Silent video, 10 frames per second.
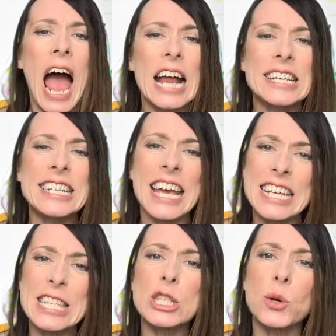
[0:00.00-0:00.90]
And
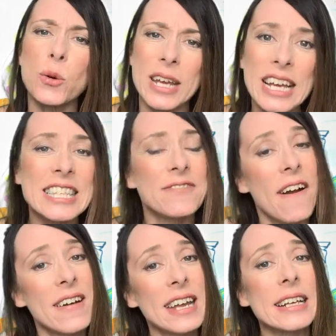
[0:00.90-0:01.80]
today's story is
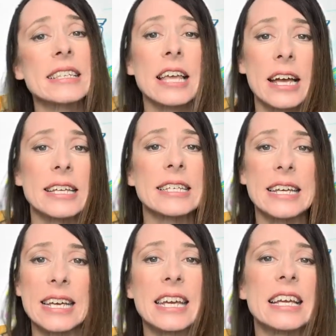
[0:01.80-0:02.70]
very
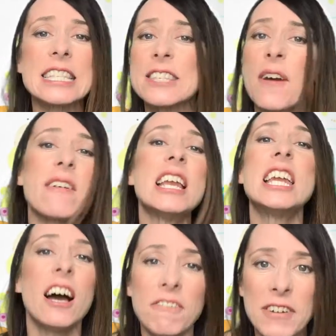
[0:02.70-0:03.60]
exciting, it's very
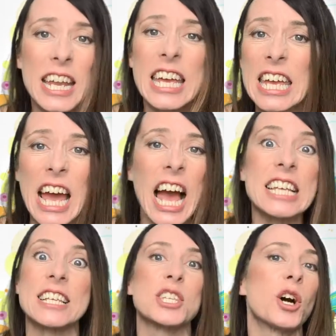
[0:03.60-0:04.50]
lovely,
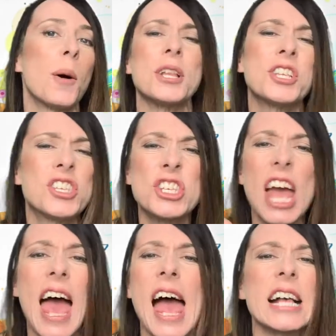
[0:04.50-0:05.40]
and it's got
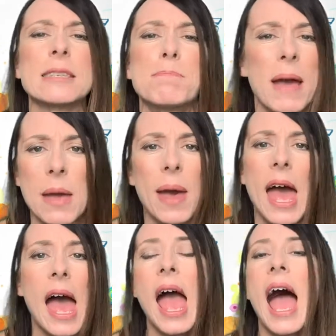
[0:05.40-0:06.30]
jazz, baby,
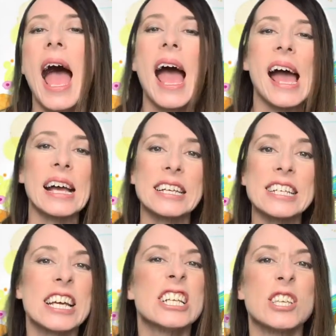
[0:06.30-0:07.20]

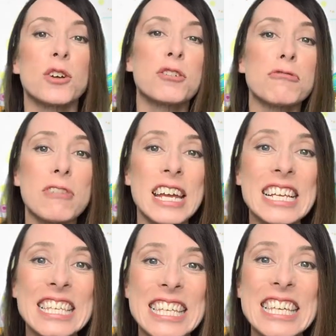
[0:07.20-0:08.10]
and some
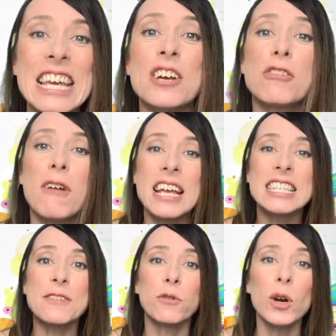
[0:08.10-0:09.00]
crazy,
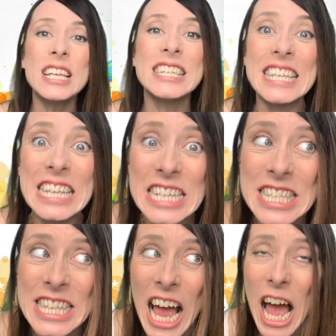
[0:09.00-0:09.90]
crazy
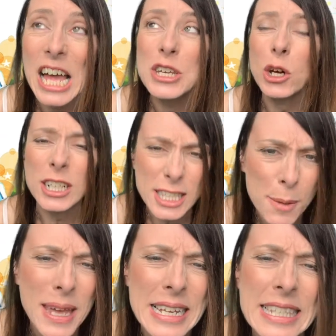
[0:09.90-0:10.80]
voices, and not so
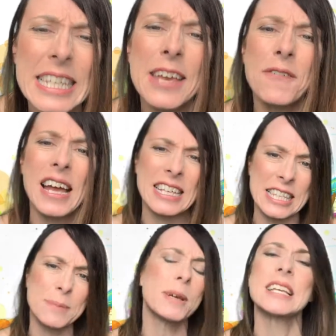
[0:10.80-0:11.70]
many silly
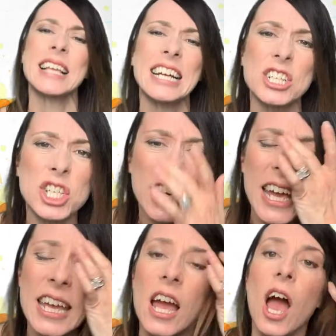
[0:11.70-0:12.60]
faces, because actually,